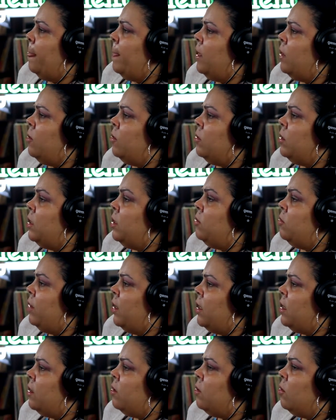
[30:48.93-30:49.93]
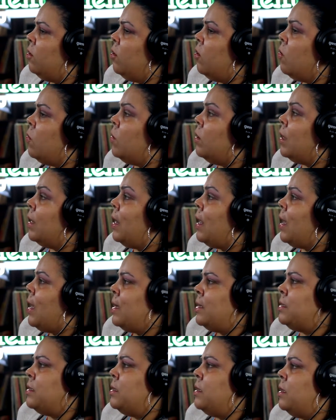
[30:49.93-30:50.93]
degraded or lower
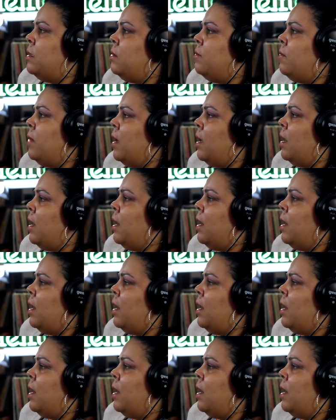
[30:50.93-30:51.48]
class than the man.